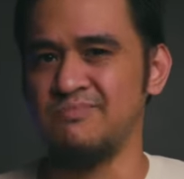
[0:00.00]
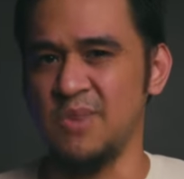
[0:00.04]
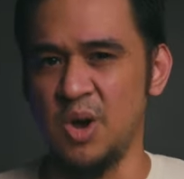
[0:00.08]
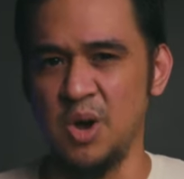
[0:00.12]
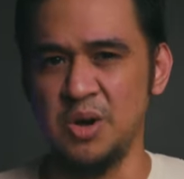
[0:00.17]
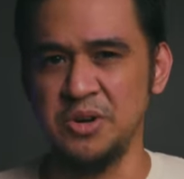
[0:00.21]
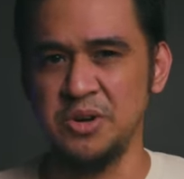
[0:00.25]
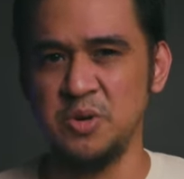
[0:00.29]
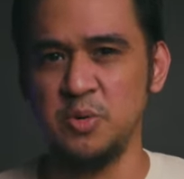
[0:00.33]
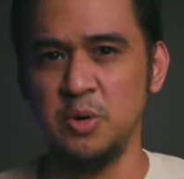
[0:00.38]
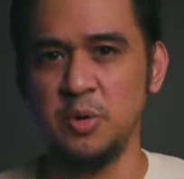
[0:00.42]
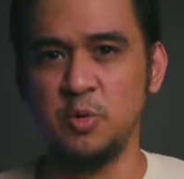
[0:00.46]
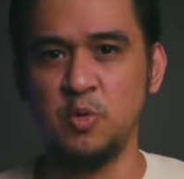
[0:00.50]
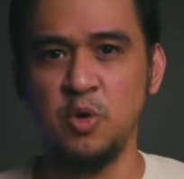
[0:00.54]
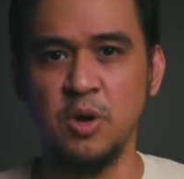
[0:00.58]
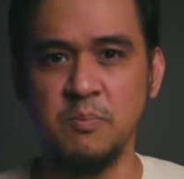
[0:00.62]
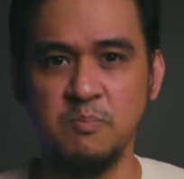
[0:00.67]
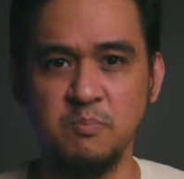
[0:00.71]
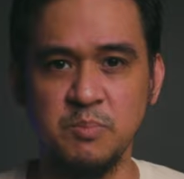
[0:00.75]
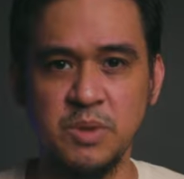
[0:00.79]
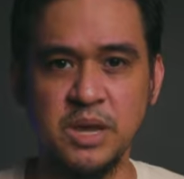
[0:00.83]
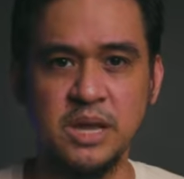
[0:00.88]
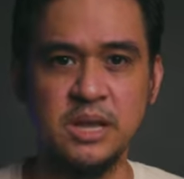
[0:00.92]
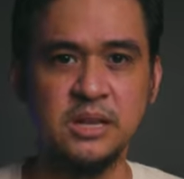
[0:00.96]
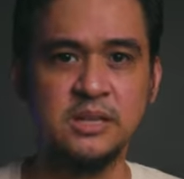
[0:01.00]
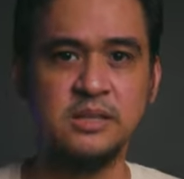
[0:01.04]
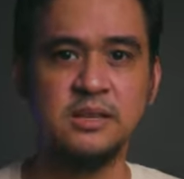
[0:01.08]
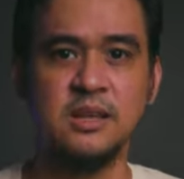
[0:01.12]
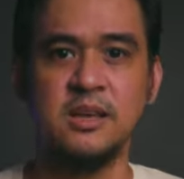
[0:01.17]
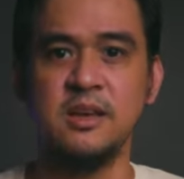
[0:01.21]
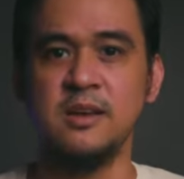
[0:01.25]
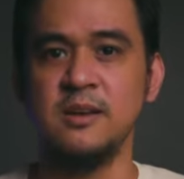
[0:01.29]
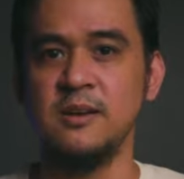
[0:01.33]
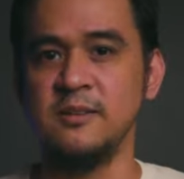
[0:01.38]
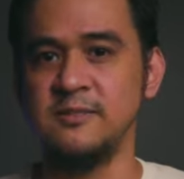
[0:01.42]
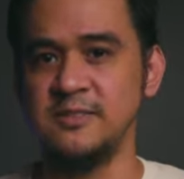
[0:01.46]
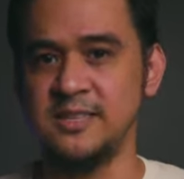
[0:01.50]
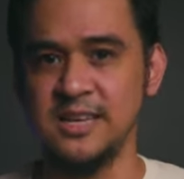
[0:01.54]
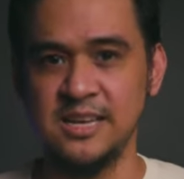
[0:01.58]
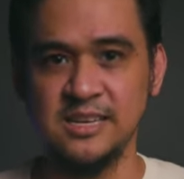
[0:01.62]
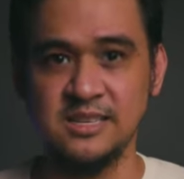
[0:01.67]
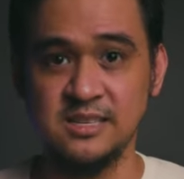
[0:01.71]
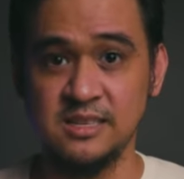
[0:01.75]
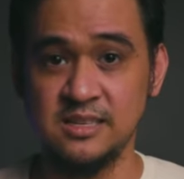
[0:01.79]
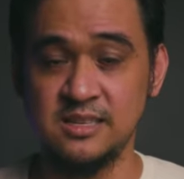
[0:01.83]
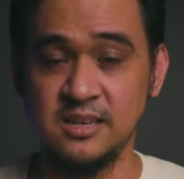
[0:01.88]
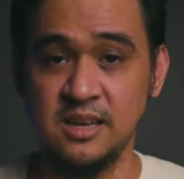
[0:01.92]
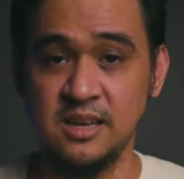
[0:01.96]
audio equipment,
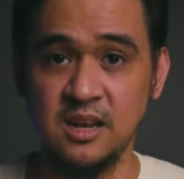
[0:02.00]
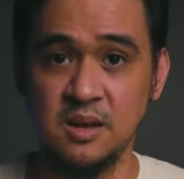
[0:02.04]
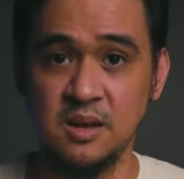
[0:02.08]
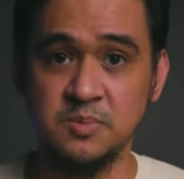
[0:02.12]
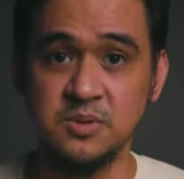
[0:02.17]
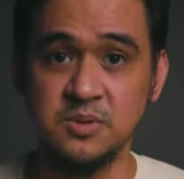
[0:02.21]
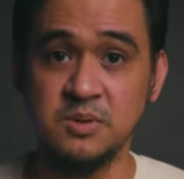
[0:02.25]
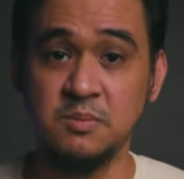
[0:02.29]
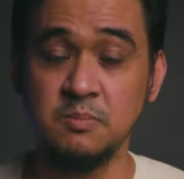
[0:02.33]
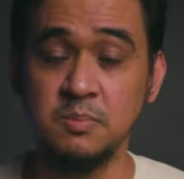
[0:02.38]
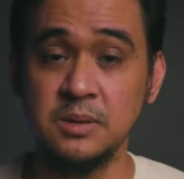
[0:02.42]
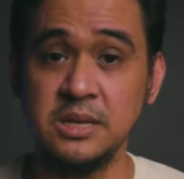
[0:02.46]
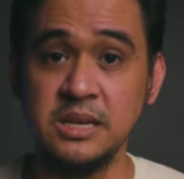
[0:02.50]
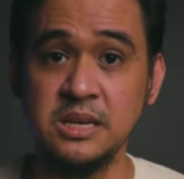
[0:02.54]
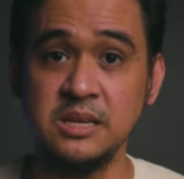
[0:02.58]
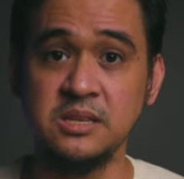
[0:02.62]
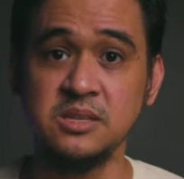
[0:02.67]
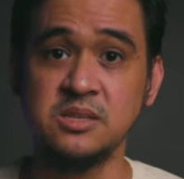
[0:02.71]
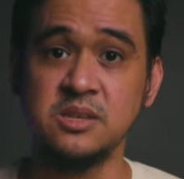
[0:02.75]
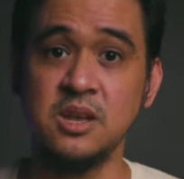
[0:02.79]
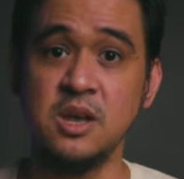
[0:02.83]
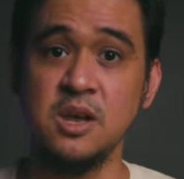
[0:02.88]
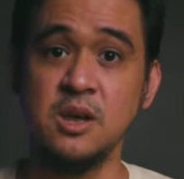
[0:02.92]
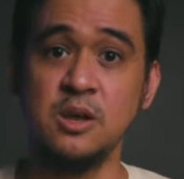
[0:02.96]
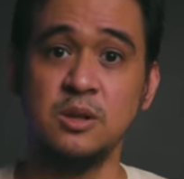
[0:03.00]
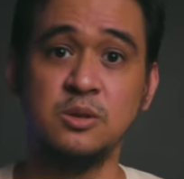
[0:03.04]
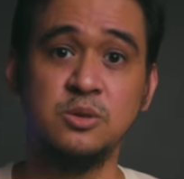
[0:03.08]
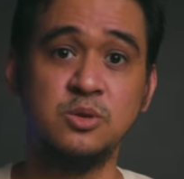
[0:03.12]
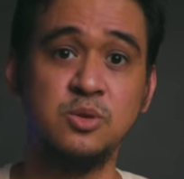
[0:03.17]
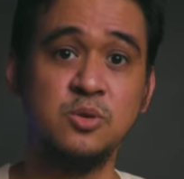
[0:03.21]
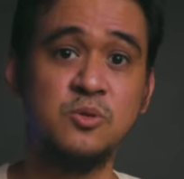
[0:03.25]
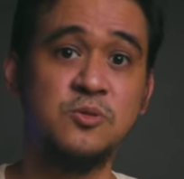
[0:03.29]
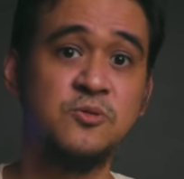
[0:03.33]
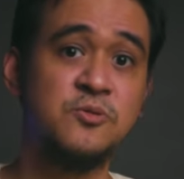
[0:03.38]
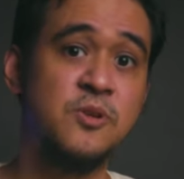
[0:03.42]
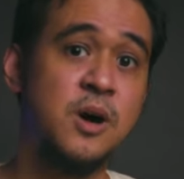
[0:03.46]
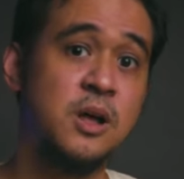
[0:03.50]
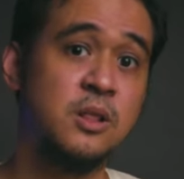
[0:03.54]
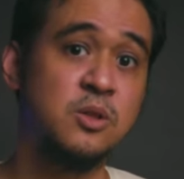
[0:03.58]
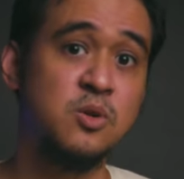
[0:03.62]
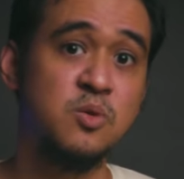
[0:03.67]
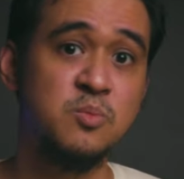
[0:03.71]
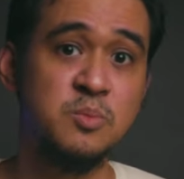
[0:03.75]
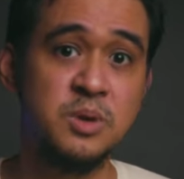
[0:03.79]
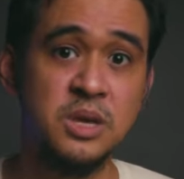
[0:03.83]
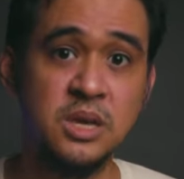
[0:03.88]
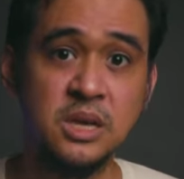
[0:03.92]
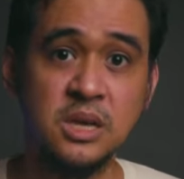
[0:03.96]
desk setups, then please do
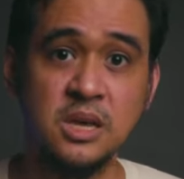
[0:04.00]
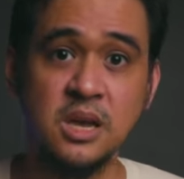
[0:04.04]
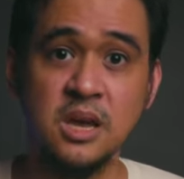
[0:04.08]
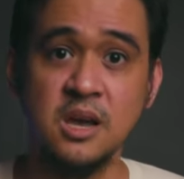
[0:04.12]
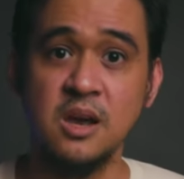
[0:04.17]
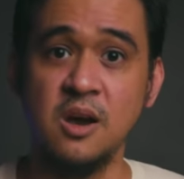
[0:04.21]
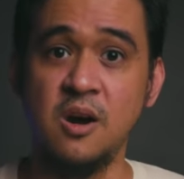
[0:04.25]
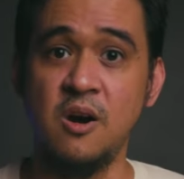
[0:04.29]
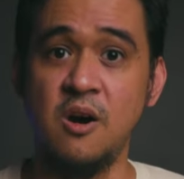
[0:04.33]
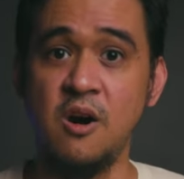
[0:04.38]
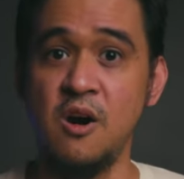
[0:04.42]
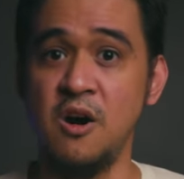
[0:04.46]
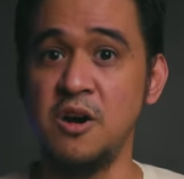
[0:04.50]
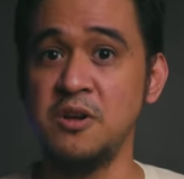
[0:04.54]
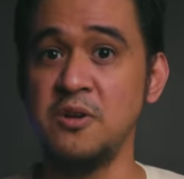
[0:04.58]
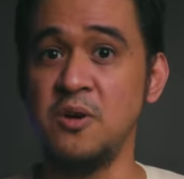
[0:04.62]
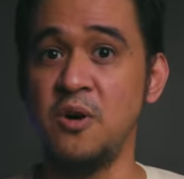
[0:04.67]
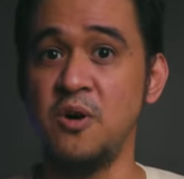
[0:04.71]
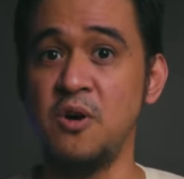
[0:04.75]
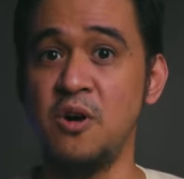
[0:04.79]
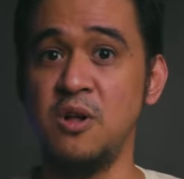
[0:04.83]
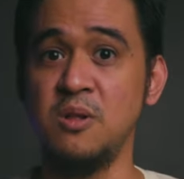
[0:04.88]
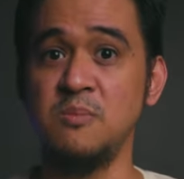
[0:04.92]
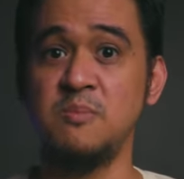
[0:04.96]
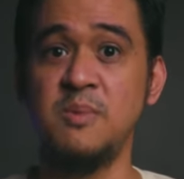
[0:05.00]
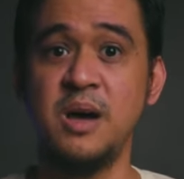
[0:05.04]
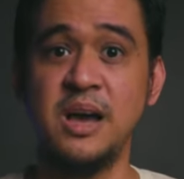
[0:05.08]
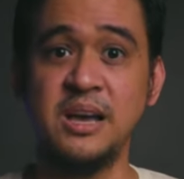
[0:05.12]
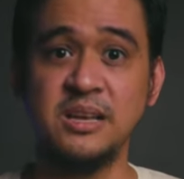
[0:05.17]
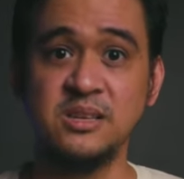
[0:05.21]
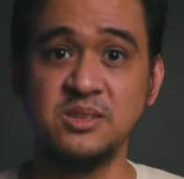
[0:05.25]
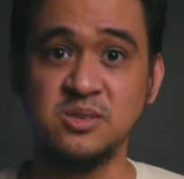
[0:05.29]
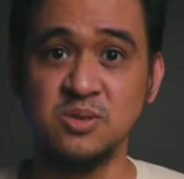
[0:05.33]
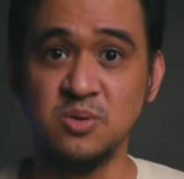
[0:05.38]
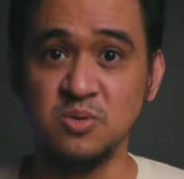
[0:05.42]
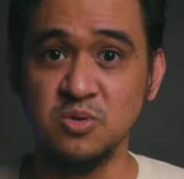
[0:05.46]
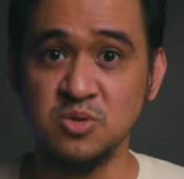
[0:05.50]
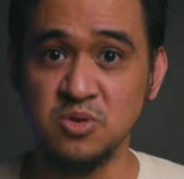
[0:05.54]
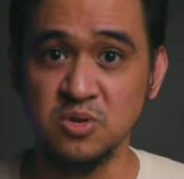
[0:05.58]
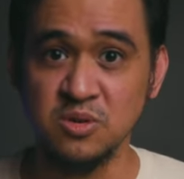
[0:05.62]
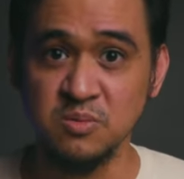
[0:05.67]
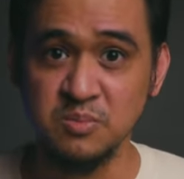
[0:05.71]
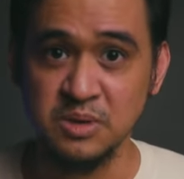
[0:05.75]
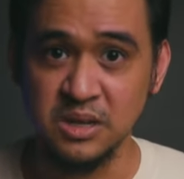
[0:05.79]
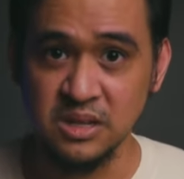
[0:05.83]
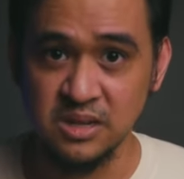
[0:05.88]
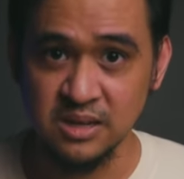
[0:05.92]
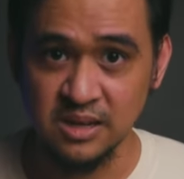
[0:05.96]
follow me on all my social
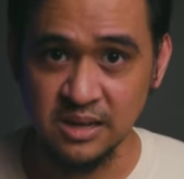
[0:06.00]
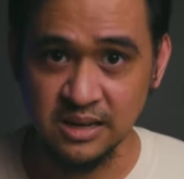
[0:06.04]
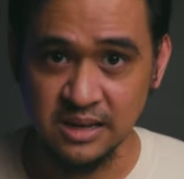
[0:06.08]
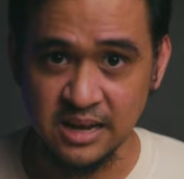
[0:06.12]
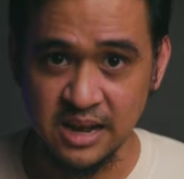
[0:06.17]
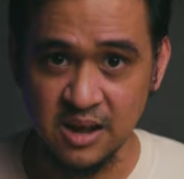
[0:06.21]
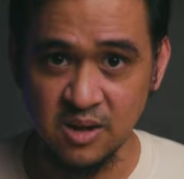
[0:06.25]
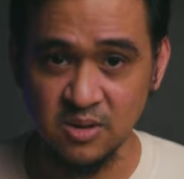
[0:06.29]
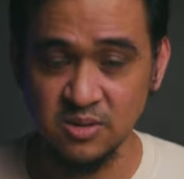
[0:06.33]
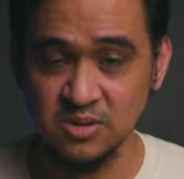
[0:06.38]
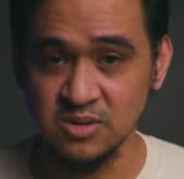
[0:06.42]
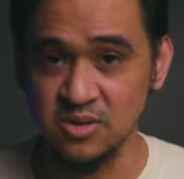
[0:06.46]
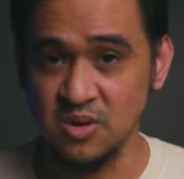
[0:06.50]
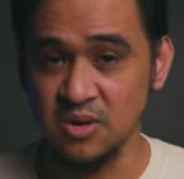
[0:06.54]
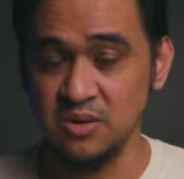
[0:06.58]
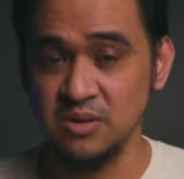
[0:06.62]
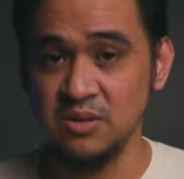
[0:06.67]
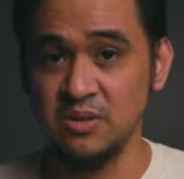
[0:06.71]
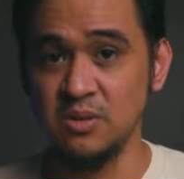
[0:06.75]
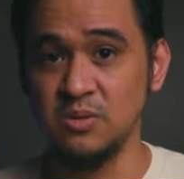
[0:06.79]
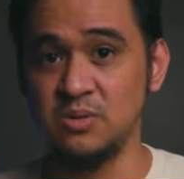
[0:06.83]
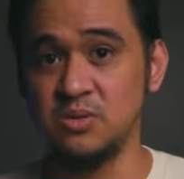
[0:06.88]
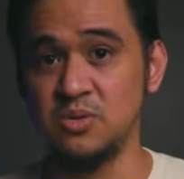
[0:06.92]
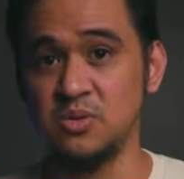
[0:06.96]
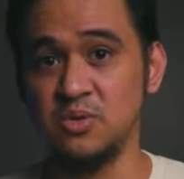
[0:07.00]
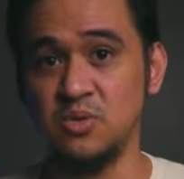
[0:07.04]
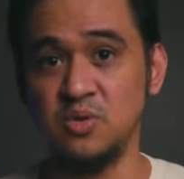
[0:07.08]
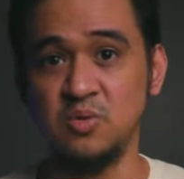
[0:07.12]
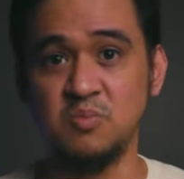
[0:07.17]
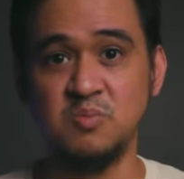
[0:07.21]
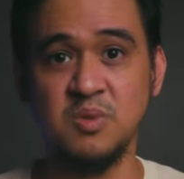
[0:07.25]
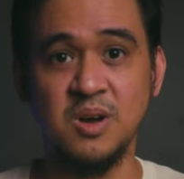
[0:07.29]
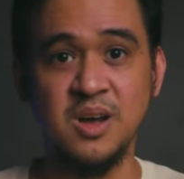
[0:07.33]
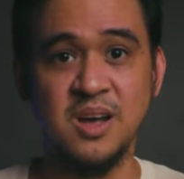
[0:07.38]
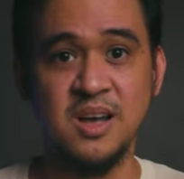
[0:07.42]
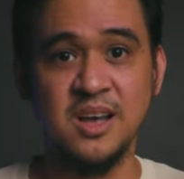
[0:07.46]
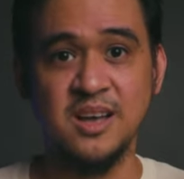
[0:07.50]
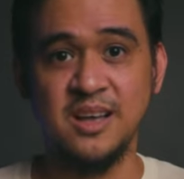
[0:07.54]
media accounts on YouTube,